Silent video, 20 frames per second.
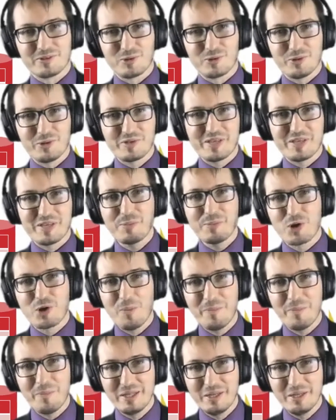So the same
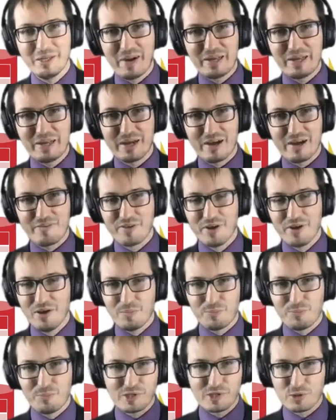company might have
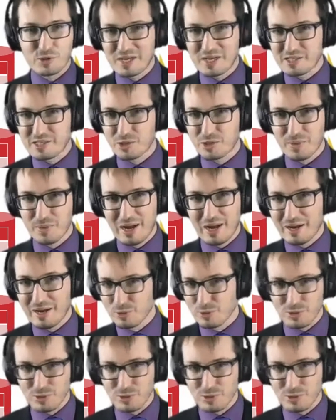PostgreSQL and